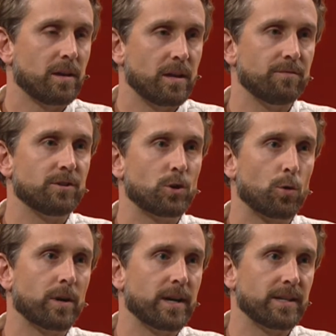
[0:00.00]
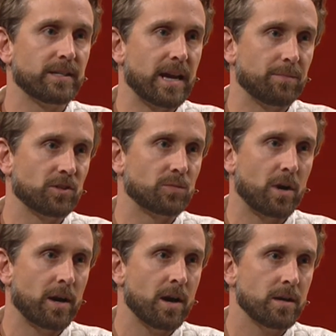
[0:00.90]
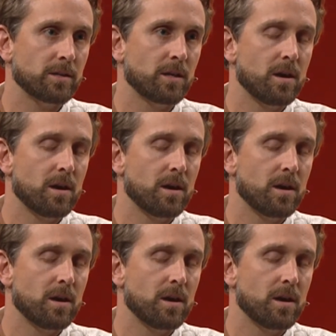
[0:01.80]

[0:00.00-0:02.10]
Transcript: inventory and damaged product.